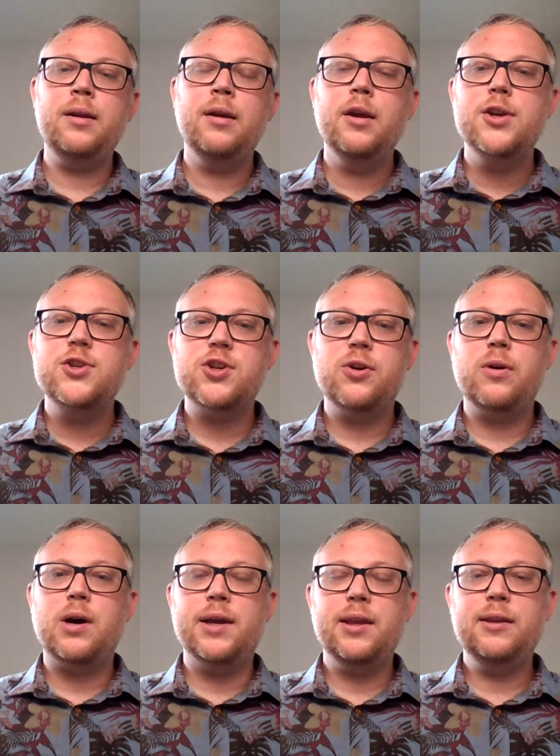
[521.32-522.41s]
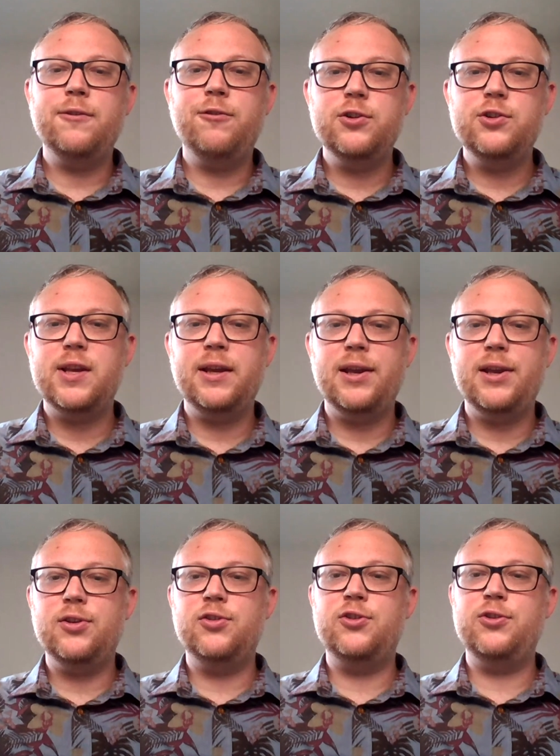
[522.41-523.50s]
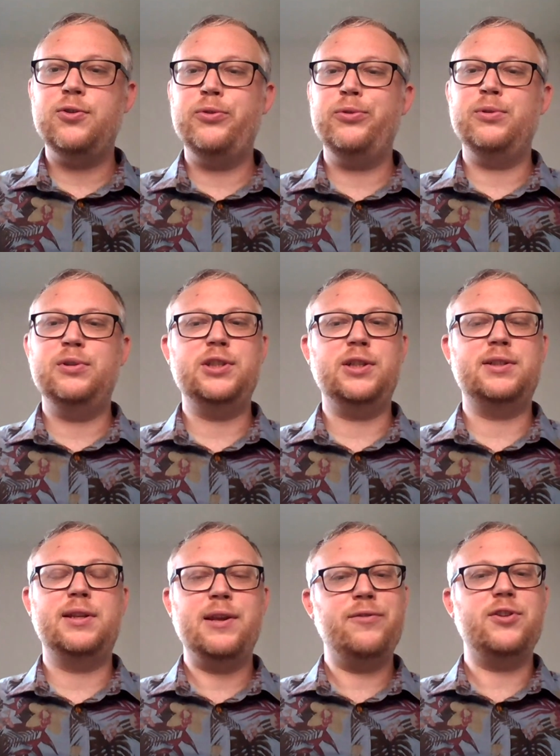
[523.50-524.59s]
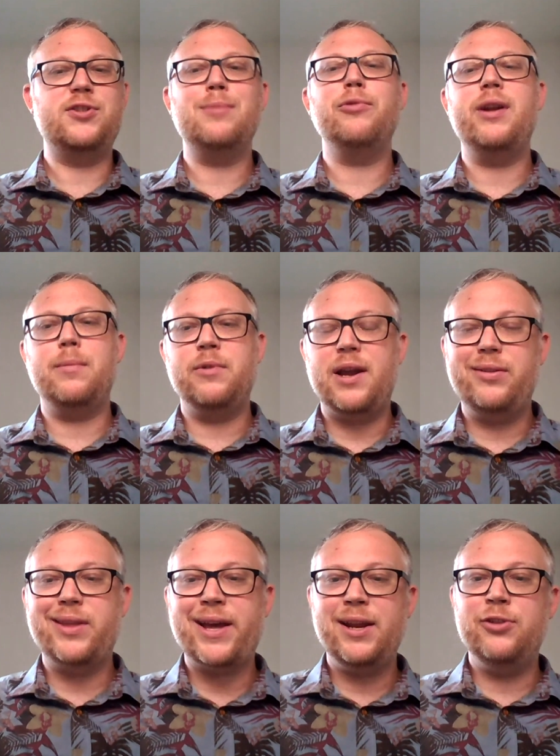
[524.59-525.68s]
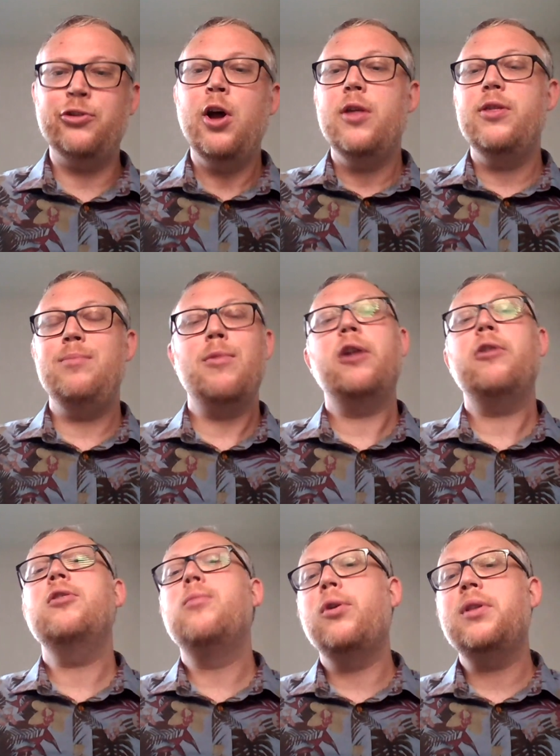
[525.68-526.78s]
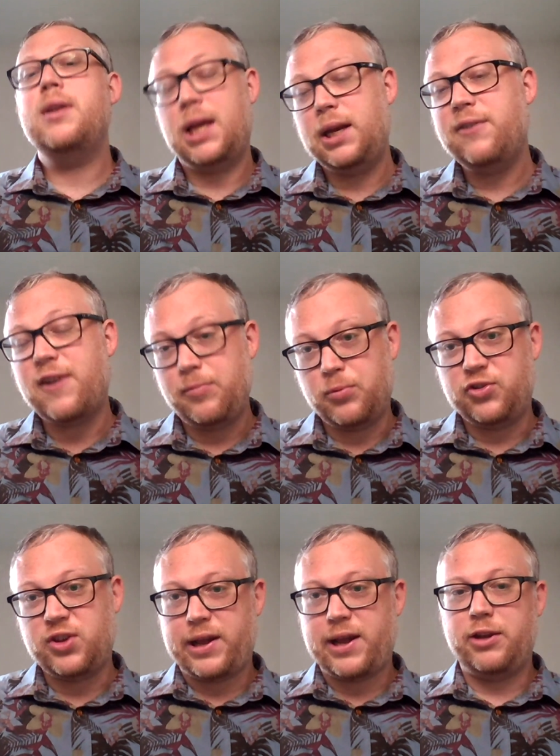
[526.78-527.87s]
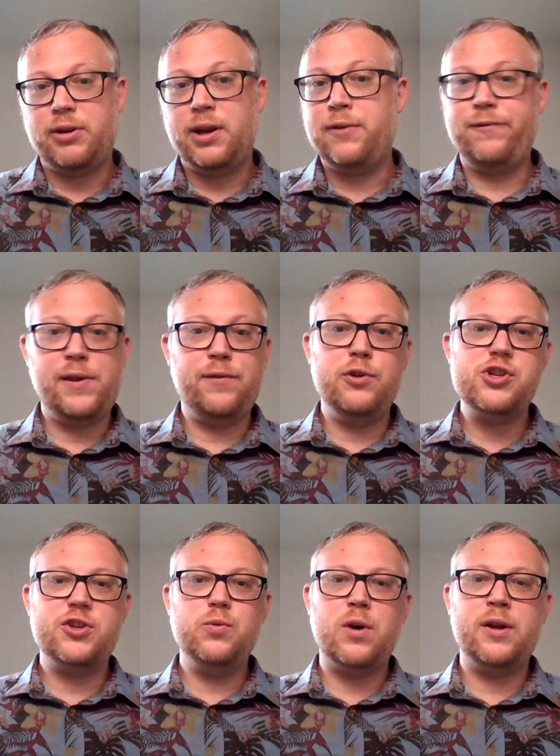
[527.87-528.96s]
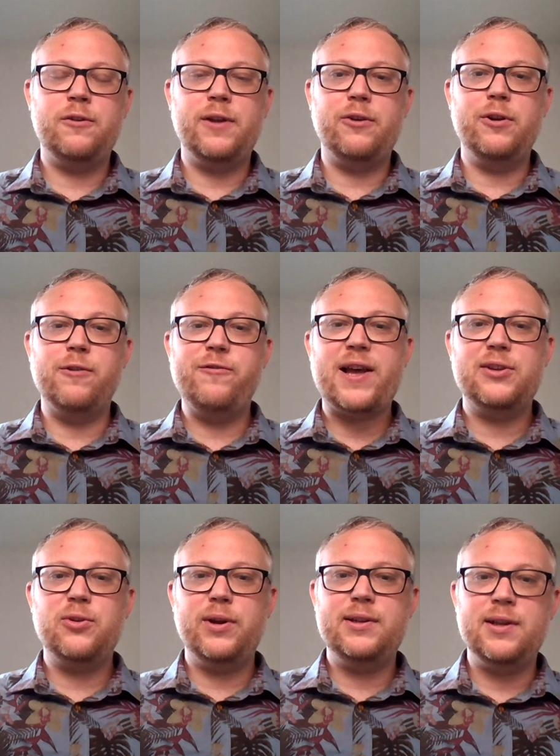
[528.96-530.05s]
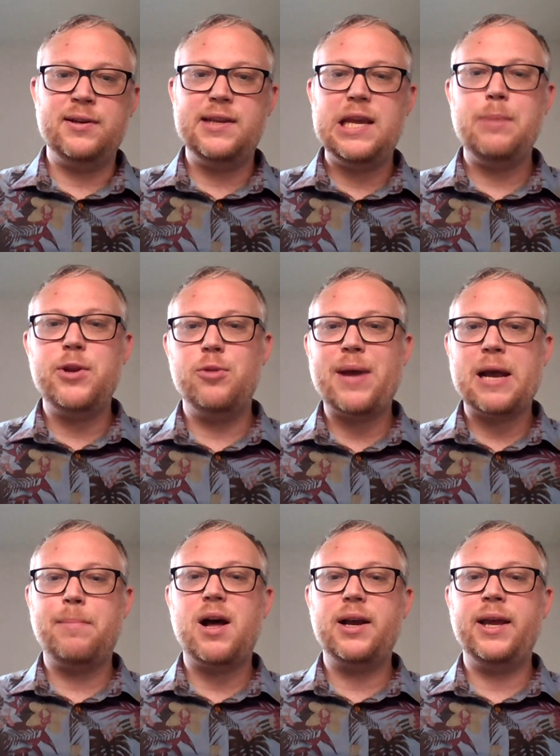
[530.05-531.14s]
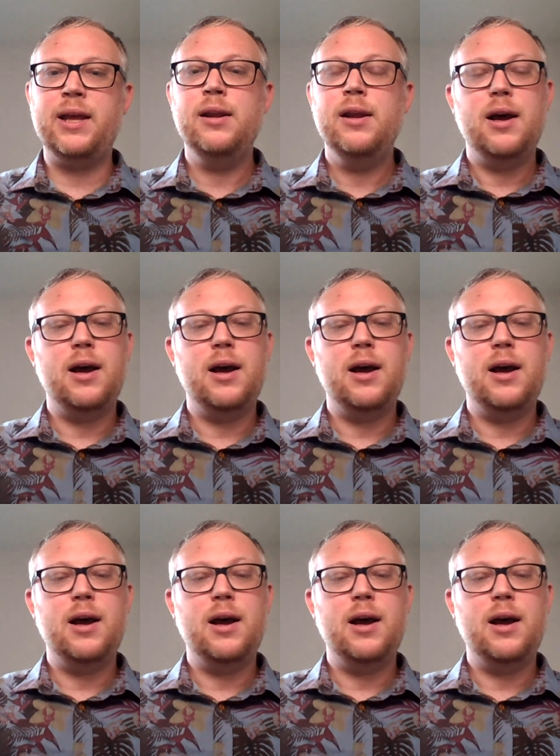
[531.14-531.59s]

Ken. So I think the first thing is to just give the summary number, and that is the model is more than 95% accurate. If you just want like a little factoid to keep in your back pocket,